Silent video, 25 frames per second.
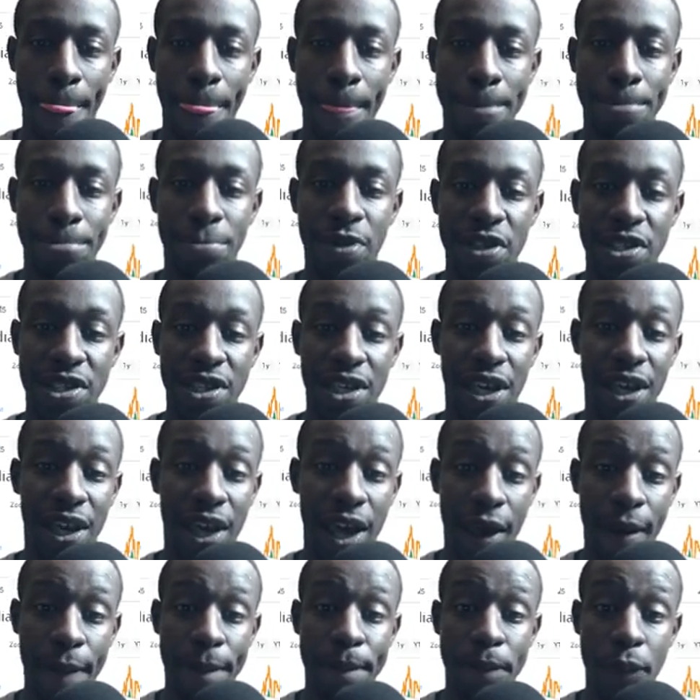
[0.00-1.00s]
But to
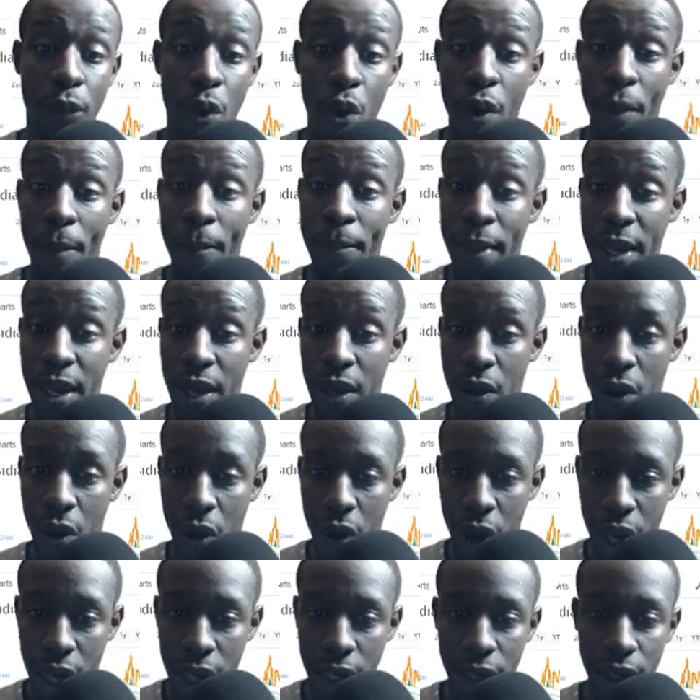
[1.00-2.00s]
get more
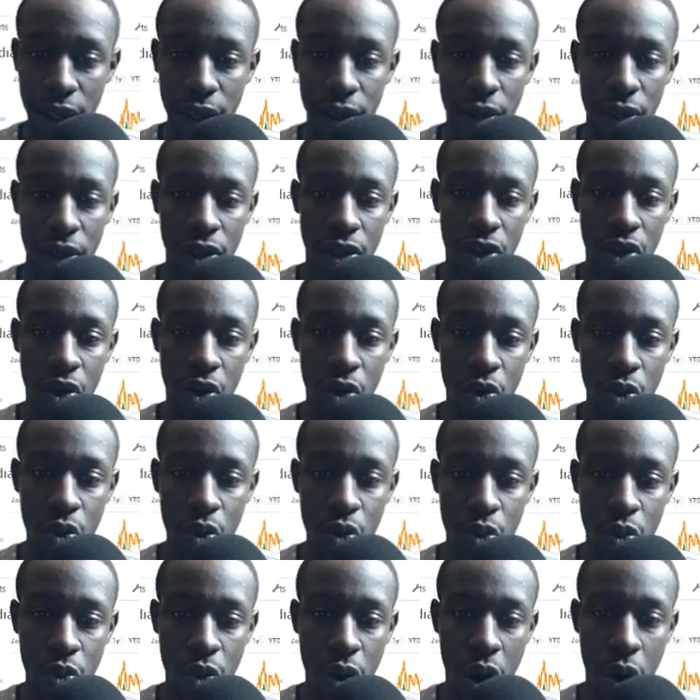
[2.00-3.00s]
Bitcoin,
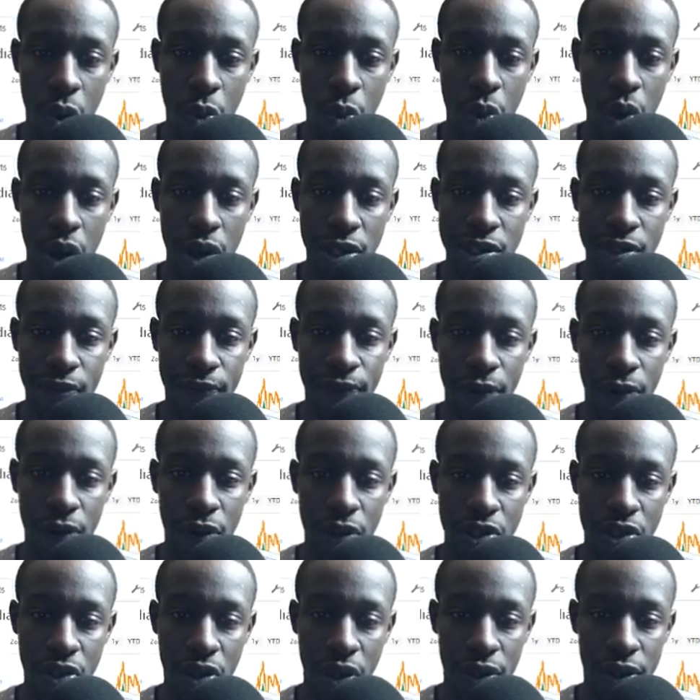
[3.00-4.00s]
you want to
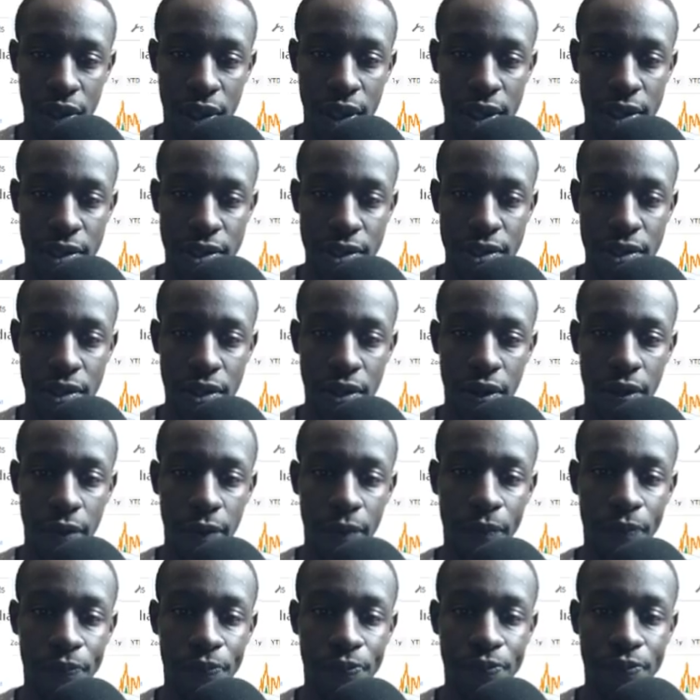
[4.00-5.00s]
focus on this.
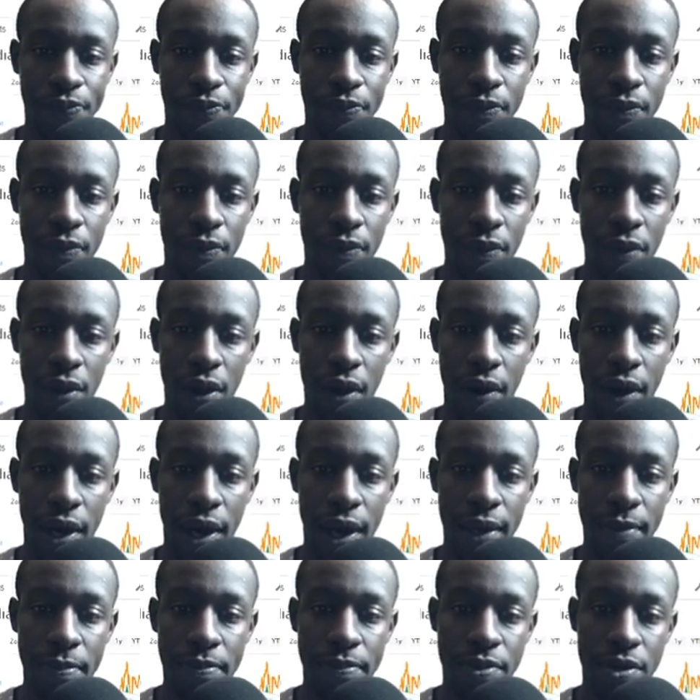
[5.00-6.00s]
All
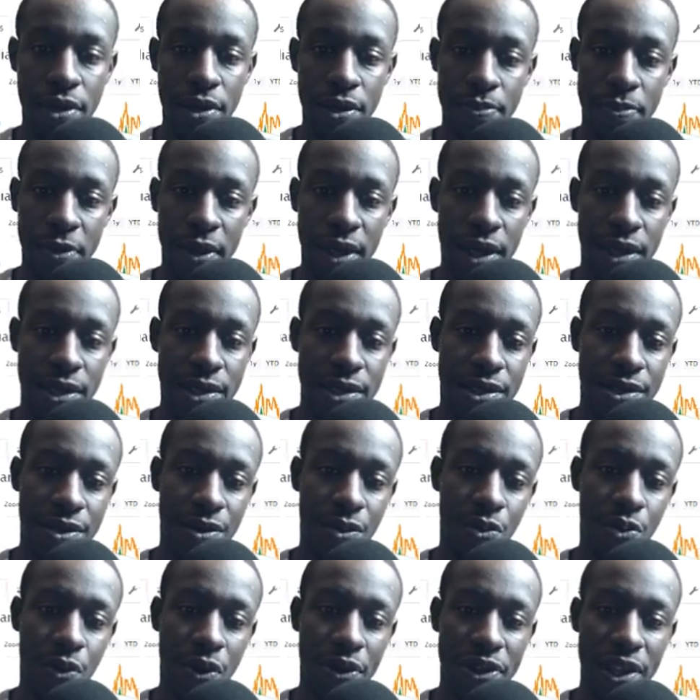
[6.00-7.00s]
right. Because
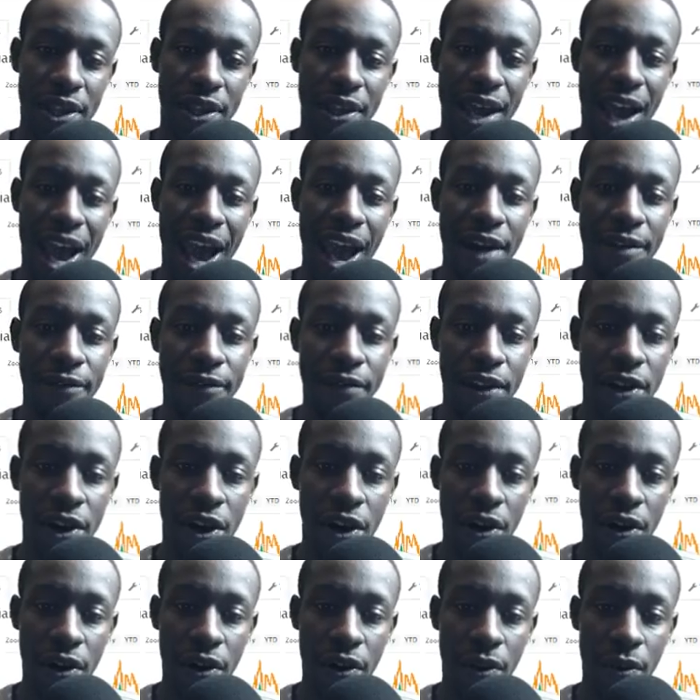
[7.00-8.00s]
within
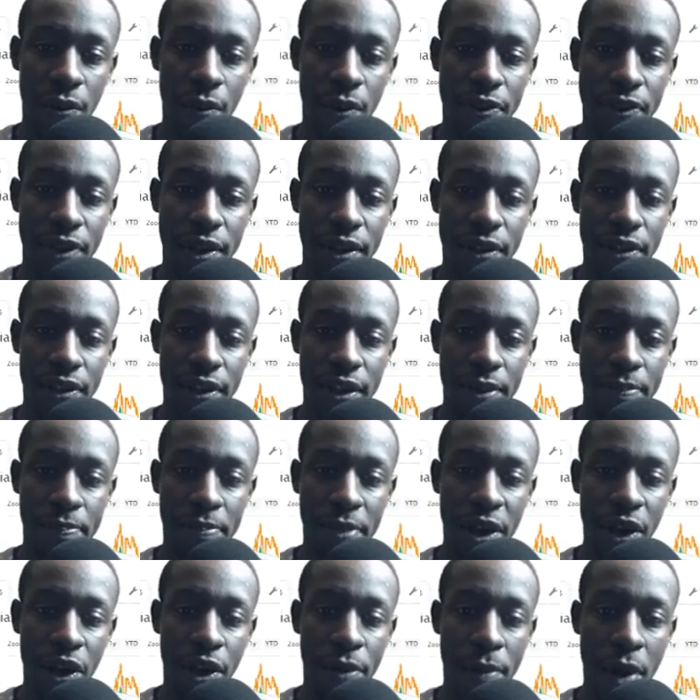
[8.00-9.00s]
the
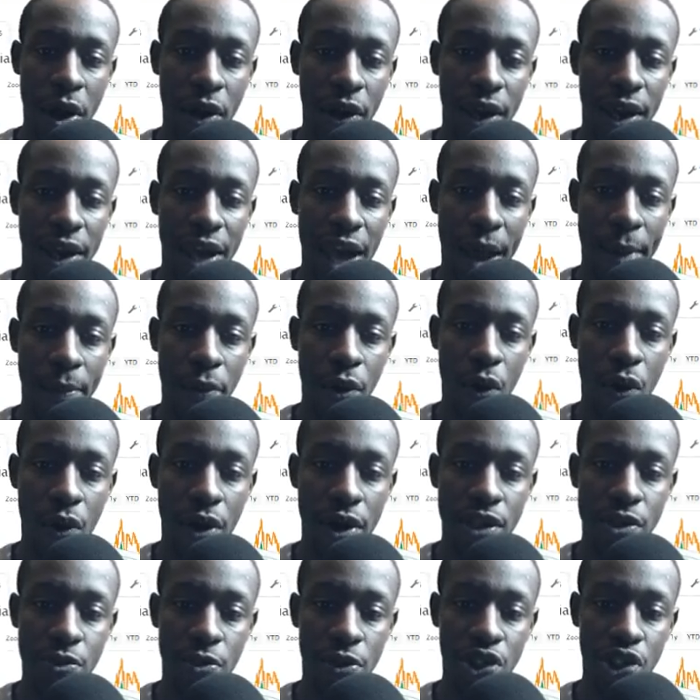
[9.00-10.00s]
bigger market cap
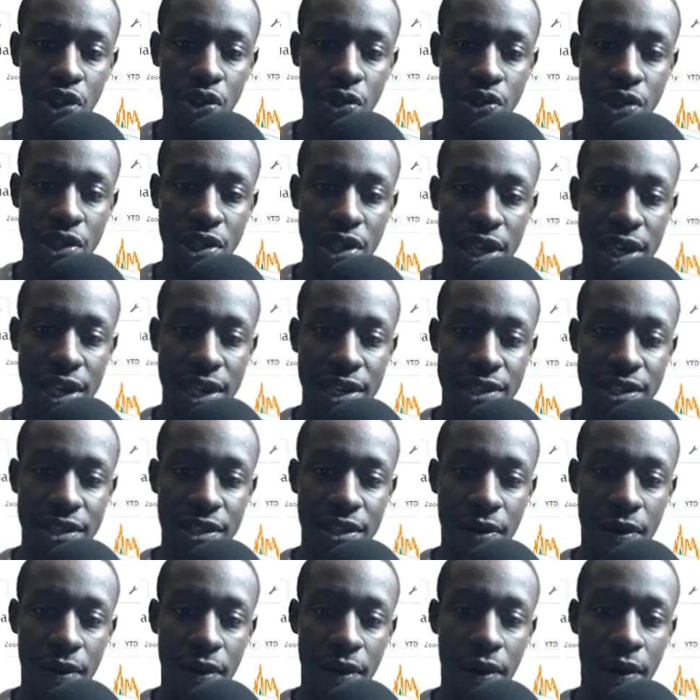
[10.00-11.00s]
coins, what you'll see is
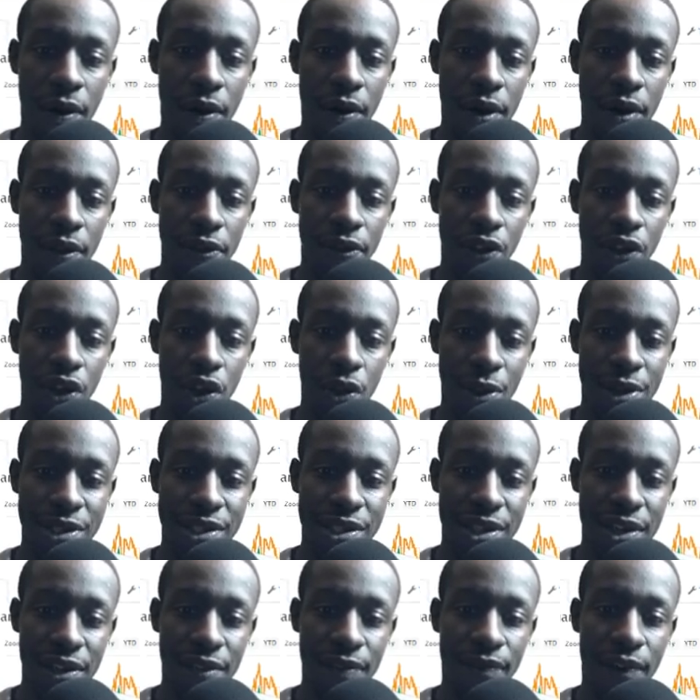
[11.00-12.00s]
the
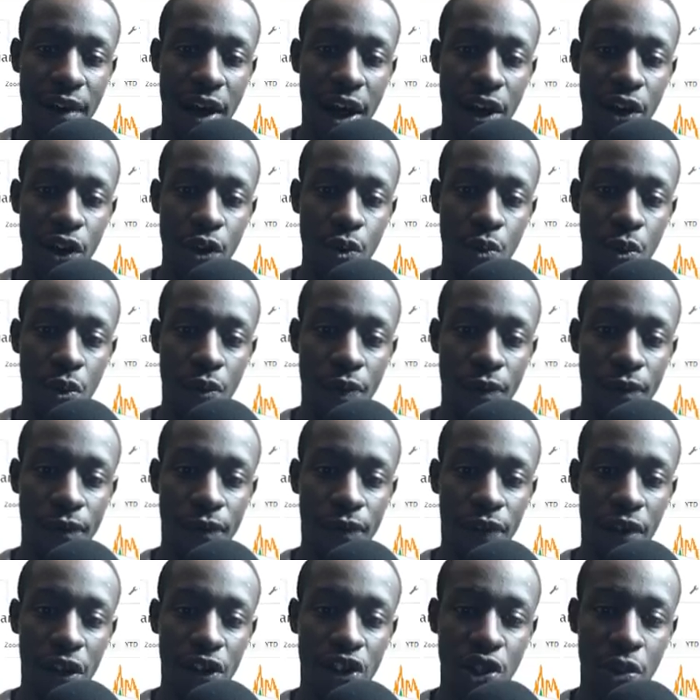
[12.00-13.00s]
USD value will
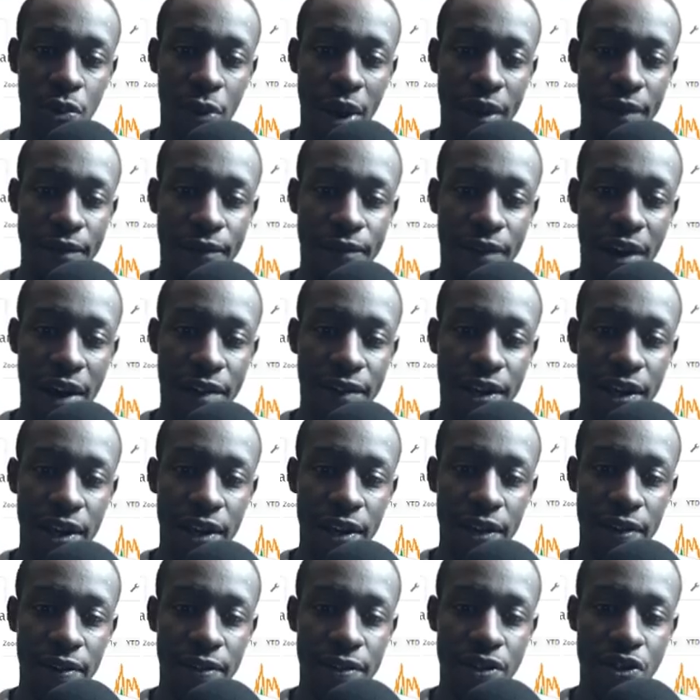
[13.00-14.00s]
fluctuate very
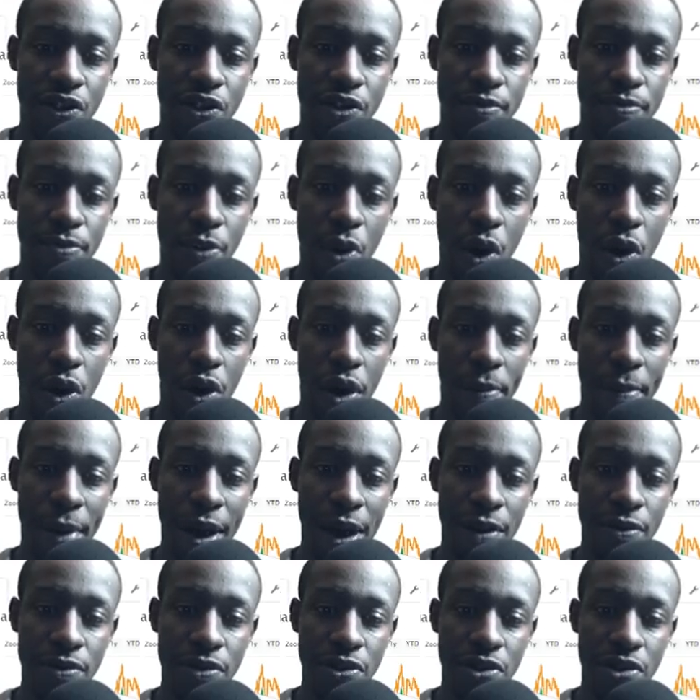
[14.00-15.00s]
small
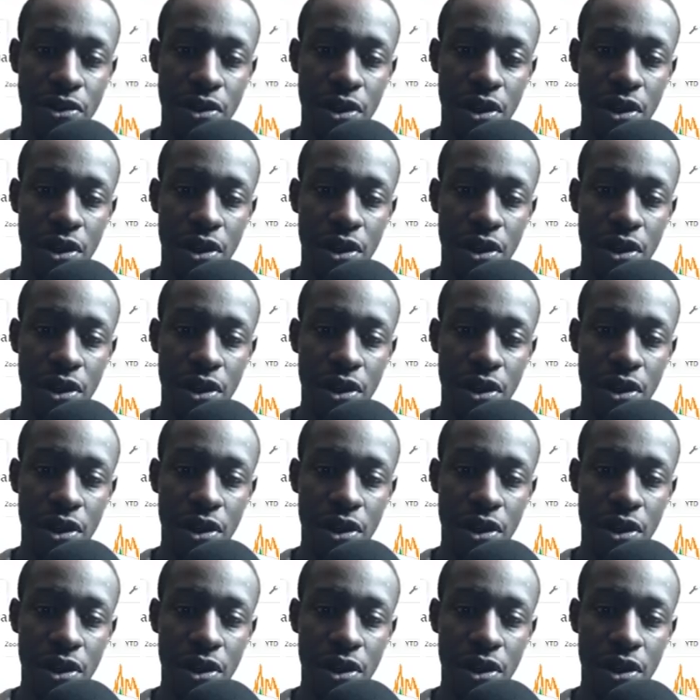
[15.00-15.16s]
amounts,